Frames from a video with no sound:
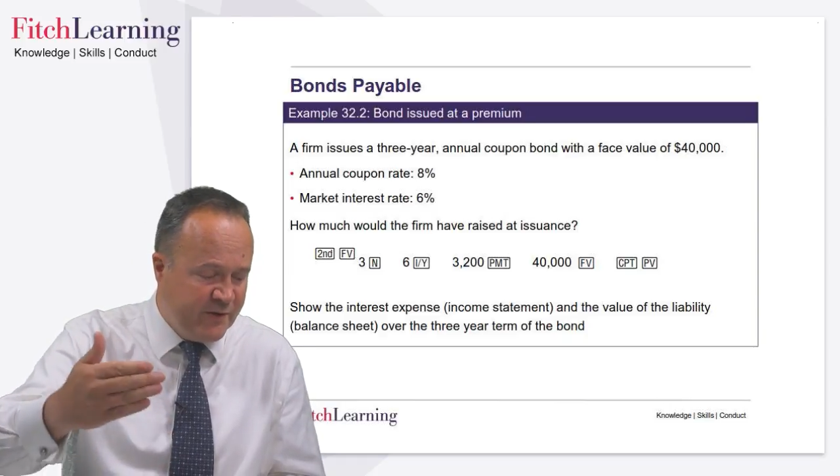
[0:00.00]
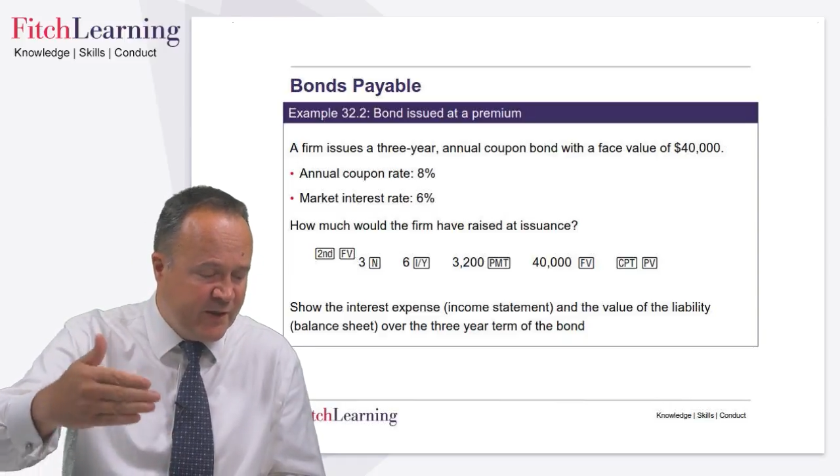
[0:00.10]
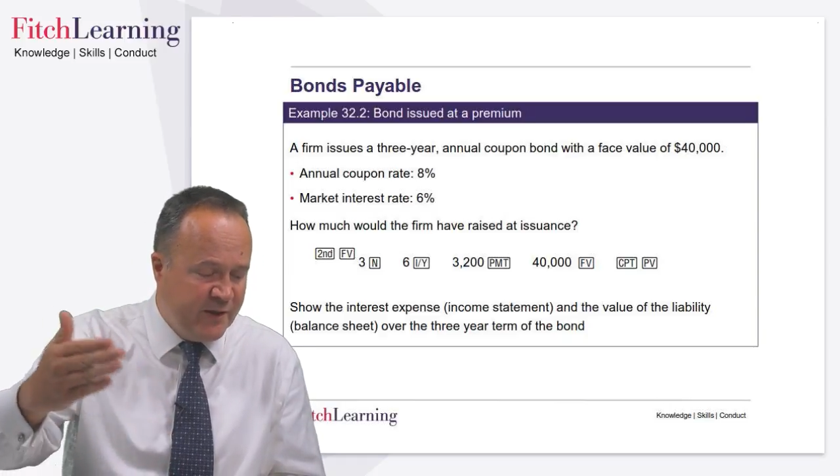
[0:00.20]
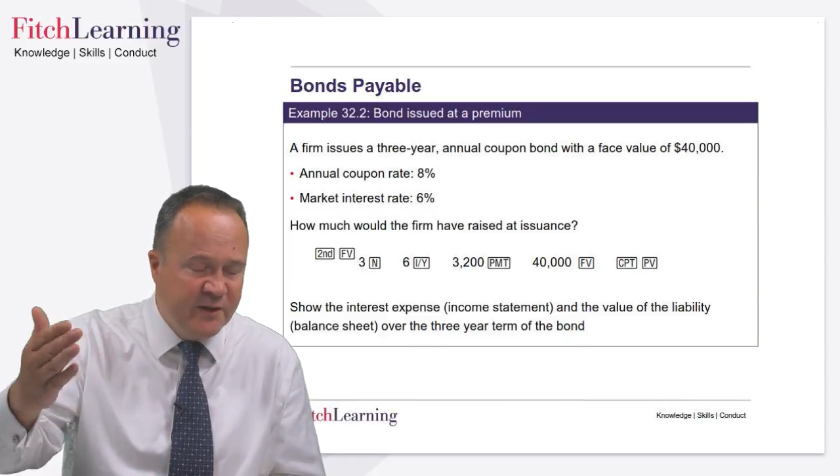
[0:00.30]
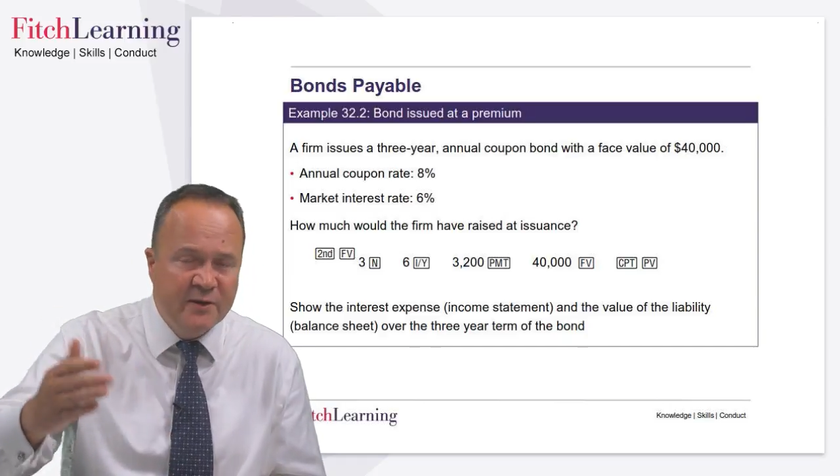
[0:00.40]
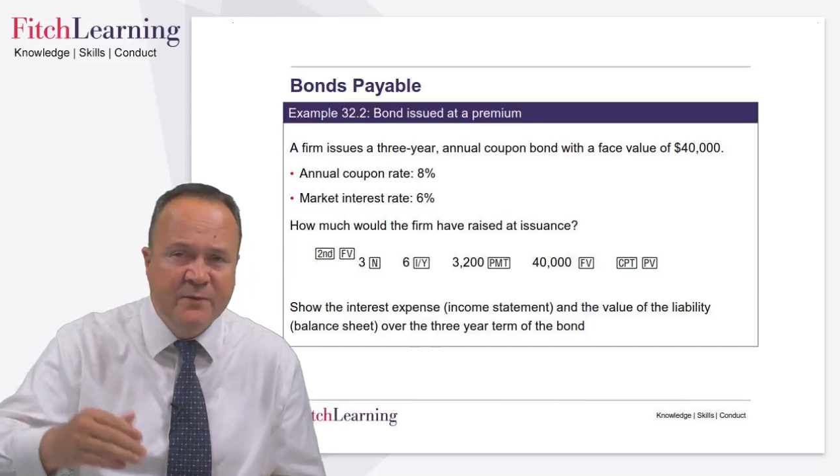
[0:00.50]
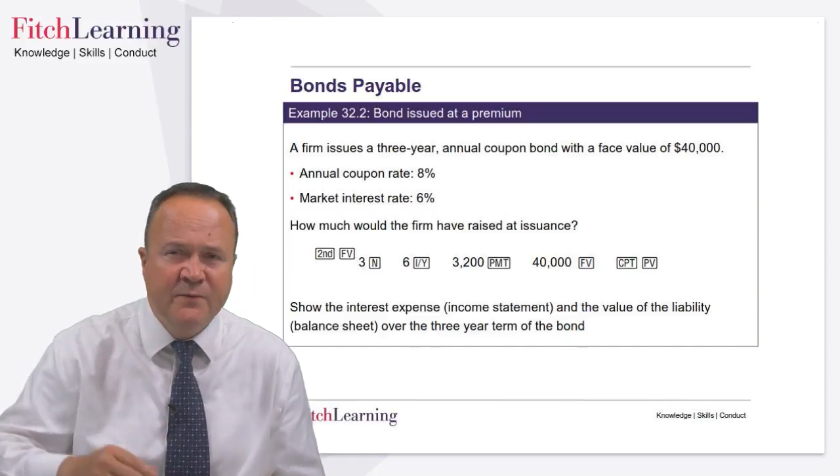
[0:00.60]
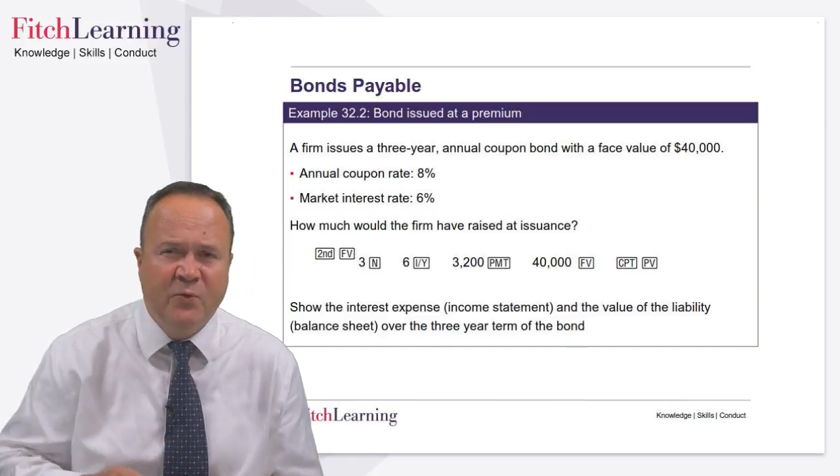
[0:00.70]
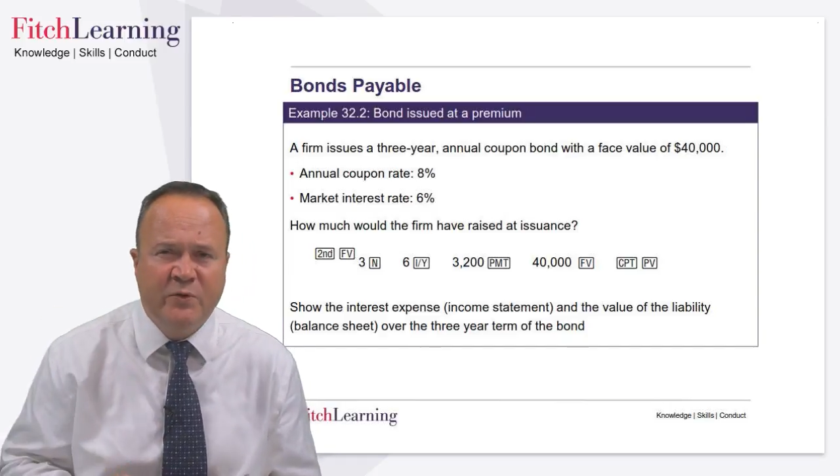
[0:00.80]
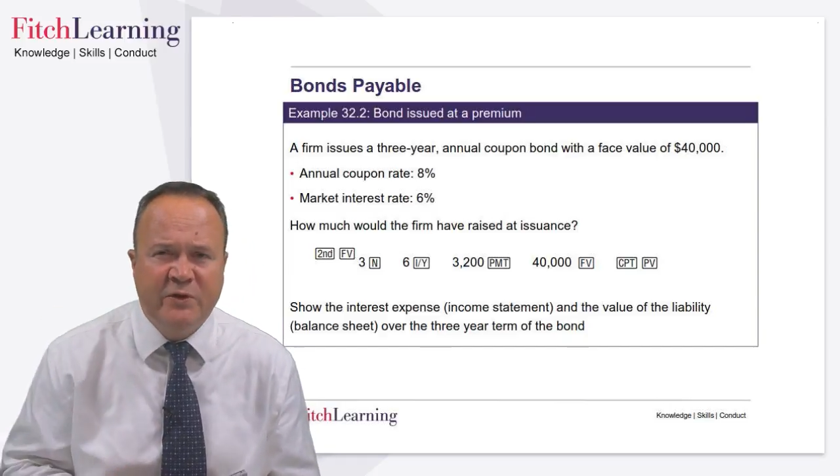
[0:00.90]
say
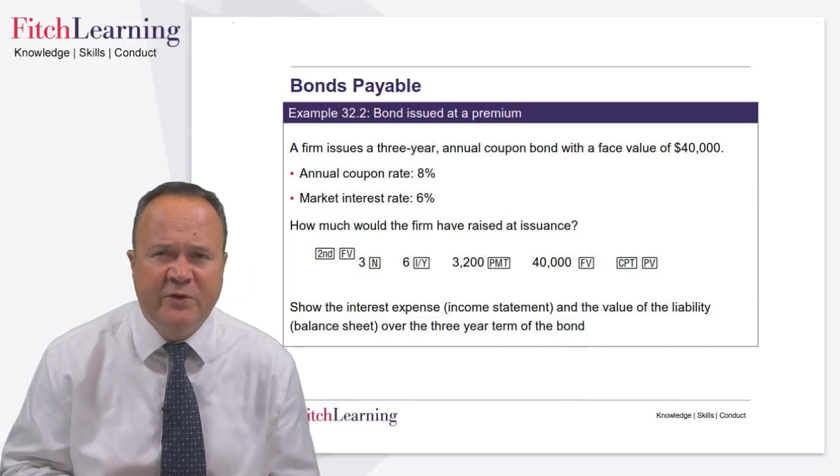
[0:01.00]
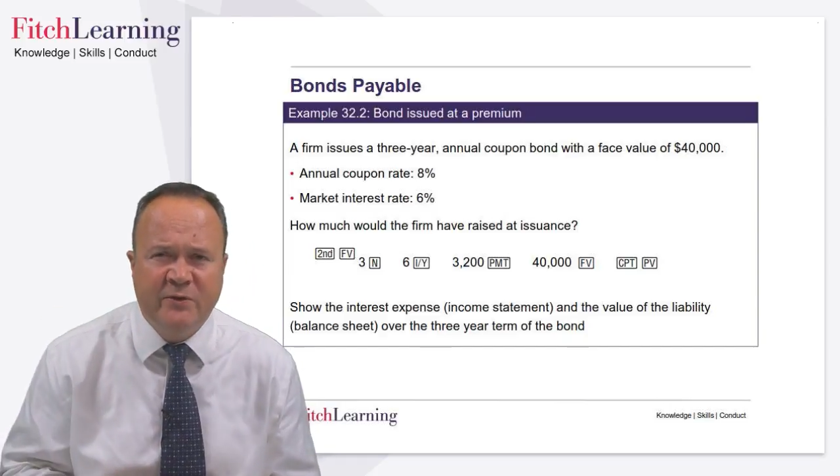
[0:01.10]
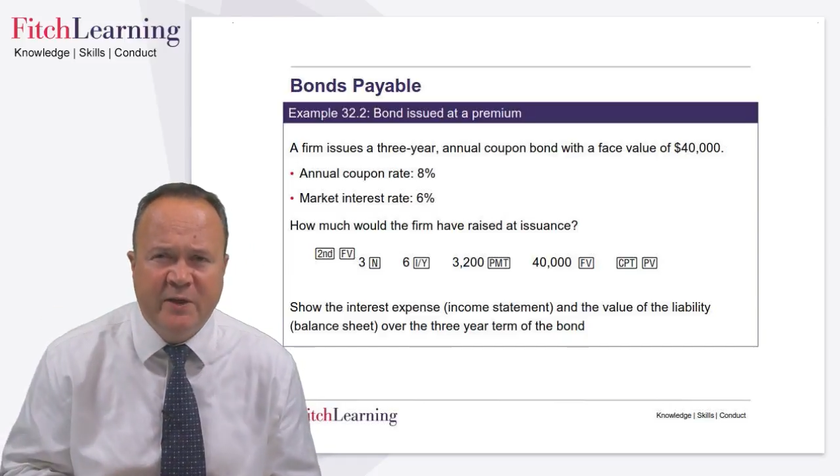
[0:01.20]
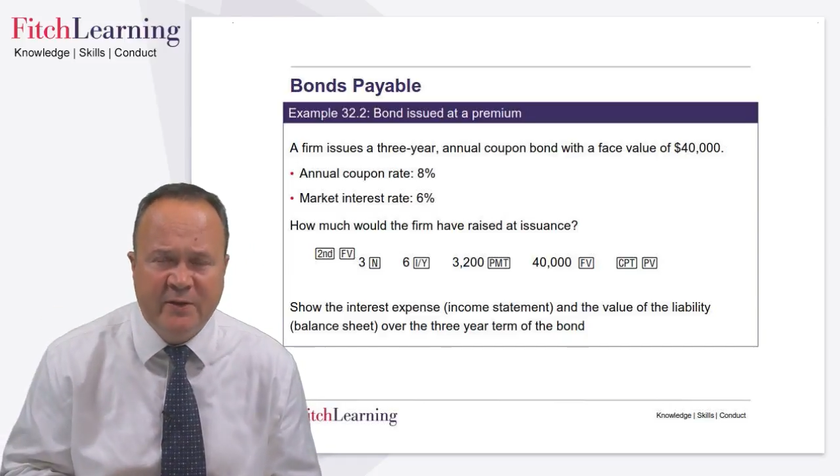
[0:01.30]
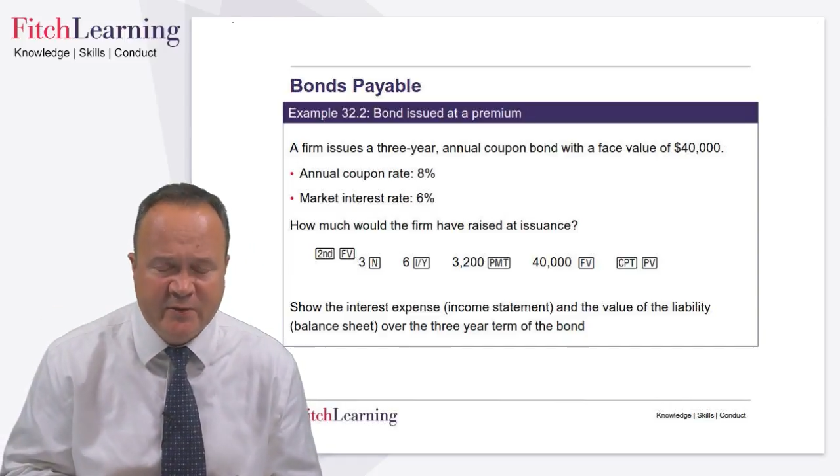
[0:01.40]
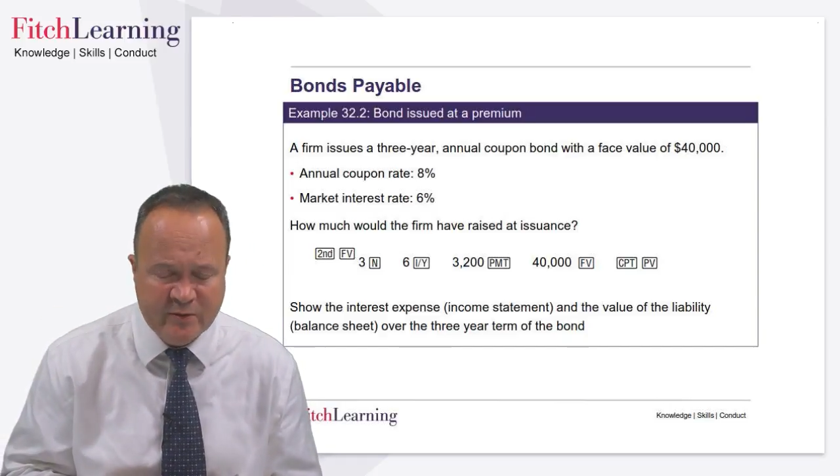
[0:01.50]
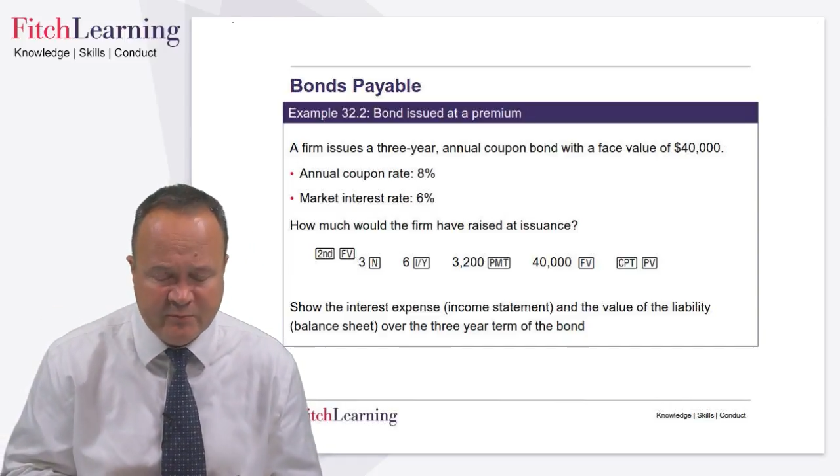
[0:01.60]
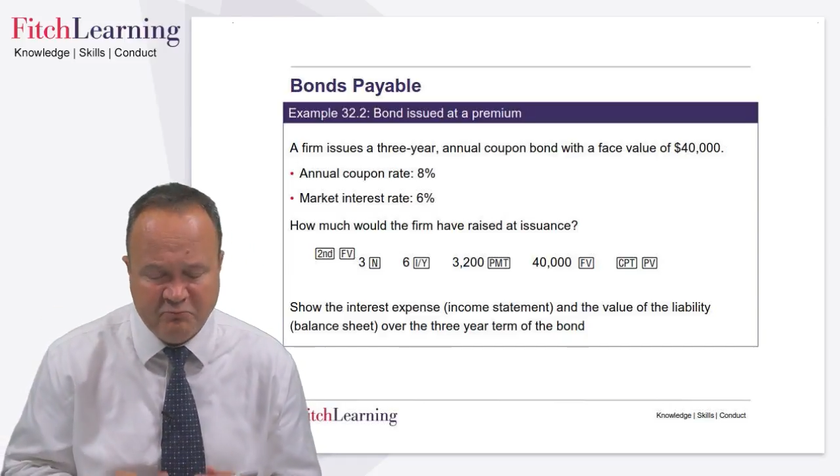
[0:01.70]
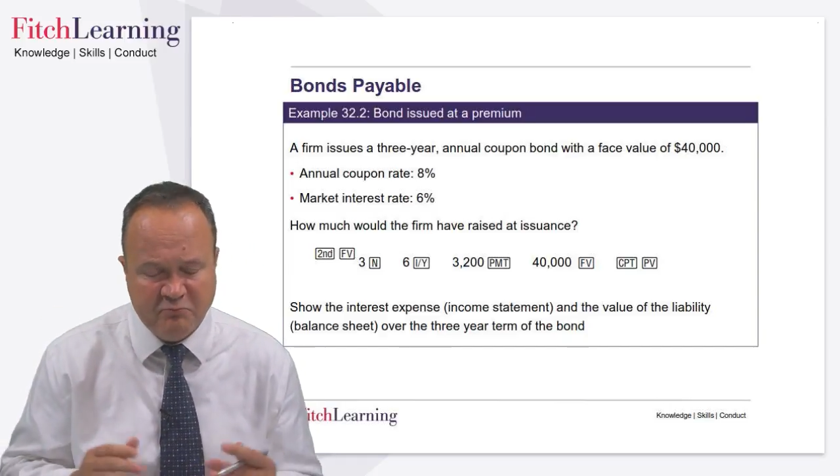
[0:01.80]
42,000.